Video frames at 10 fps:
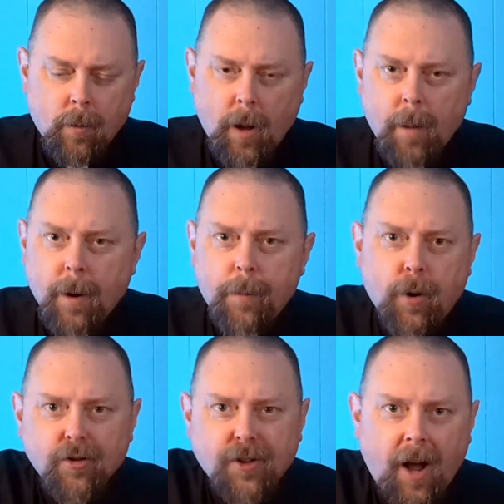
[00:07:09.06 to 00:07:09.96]
Well, I'm going to
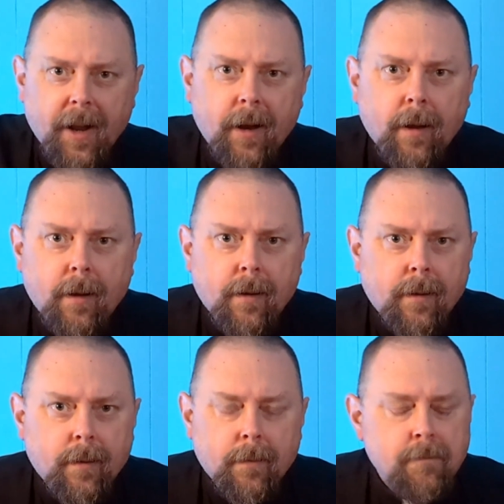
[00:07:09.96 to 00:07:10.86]
push on it.
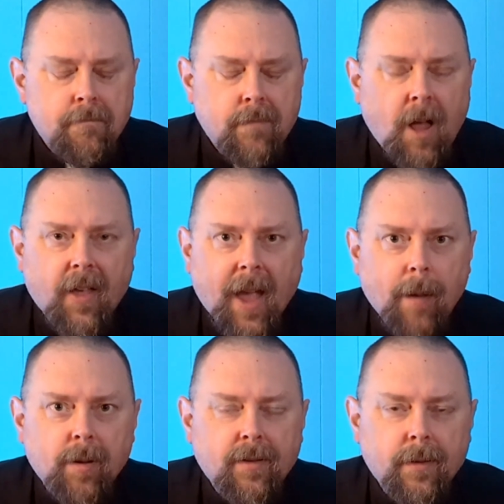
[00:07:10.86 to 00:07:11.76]
Nothing
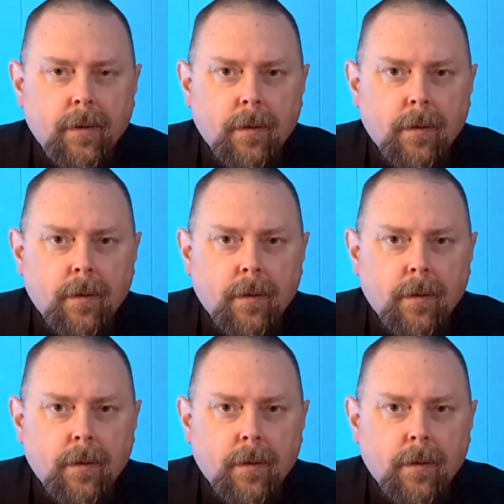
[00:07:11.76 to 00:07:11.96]
happens.